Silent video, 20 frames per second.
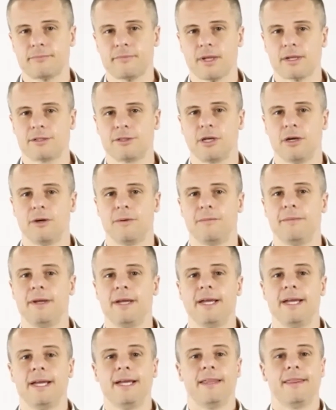So
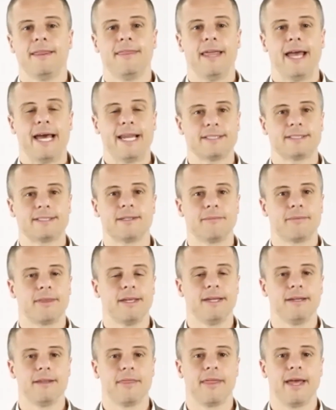that is
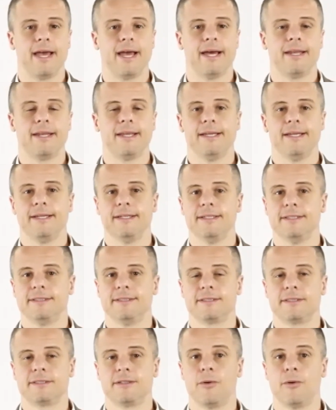something that
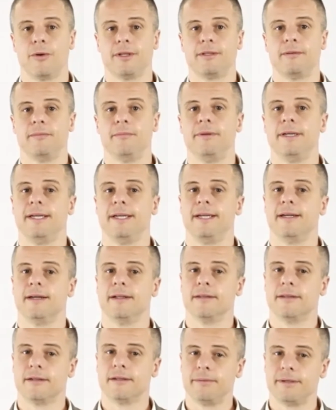is going to be a
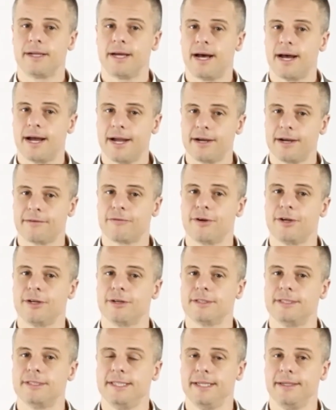little bit higher for your
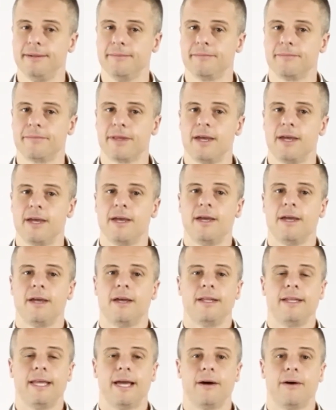team.
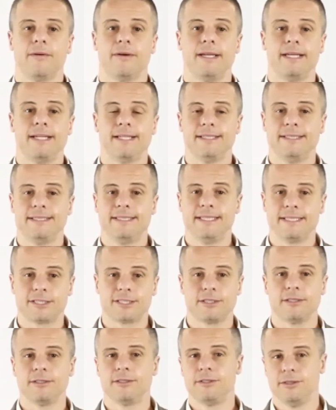Now, in
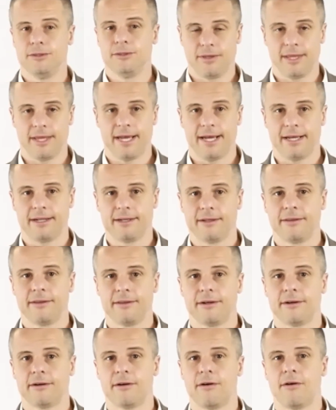addition to that,
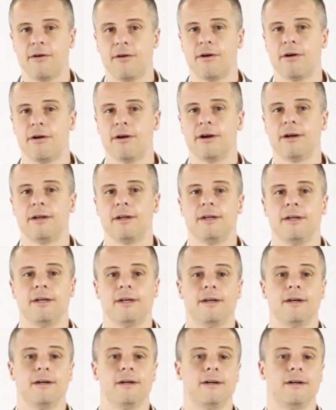there are
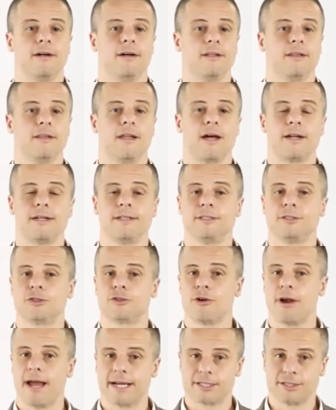a lot of
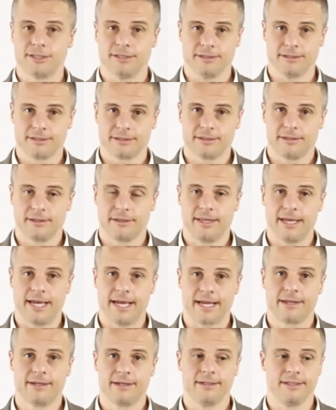distractions
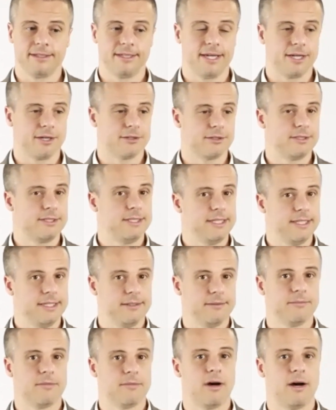that could get your
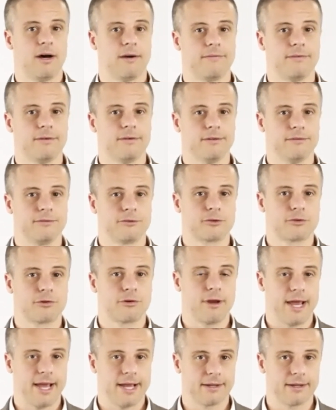team off of
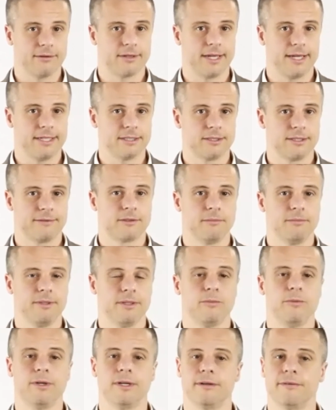track, okay? So you have to be
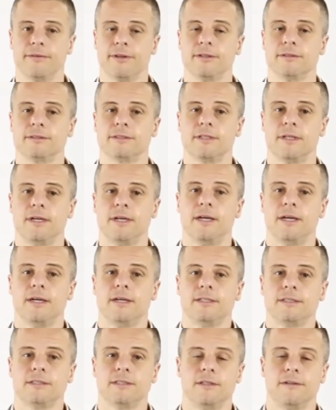aware of those.
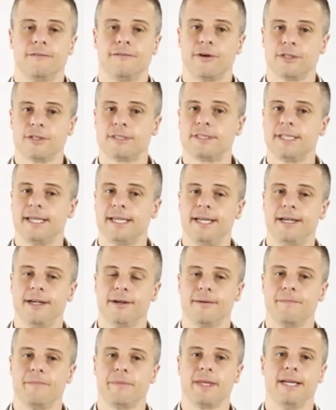So the first thing
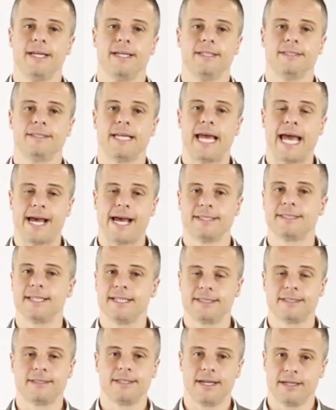here is, as a
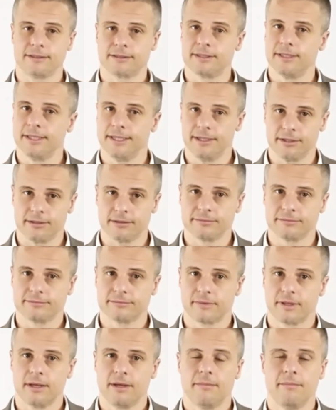sales leader,
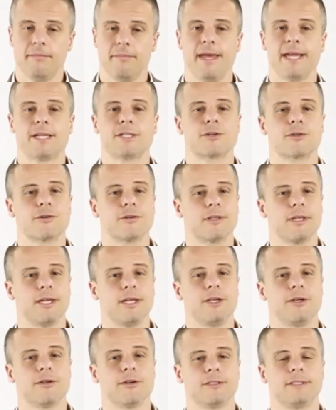make sure that
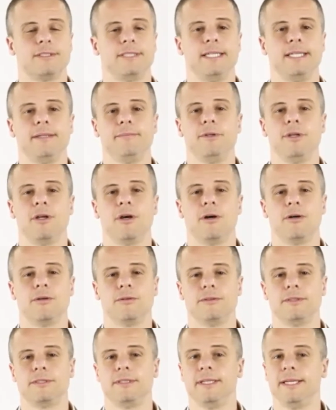your team
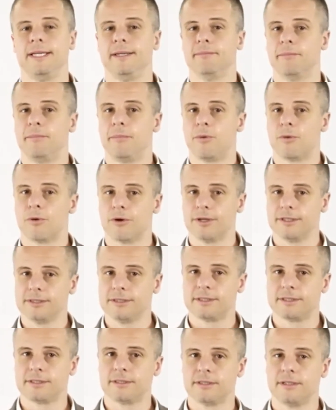knows the
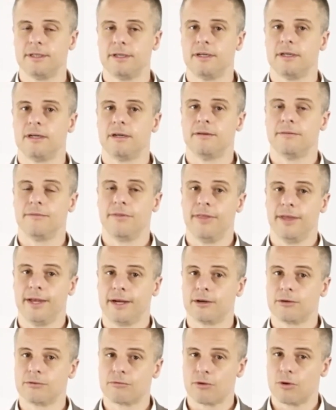importance of
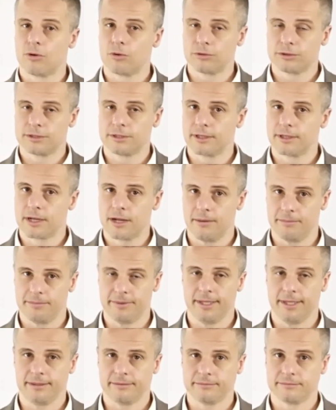their role to the
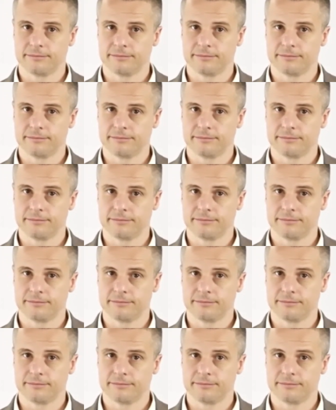company,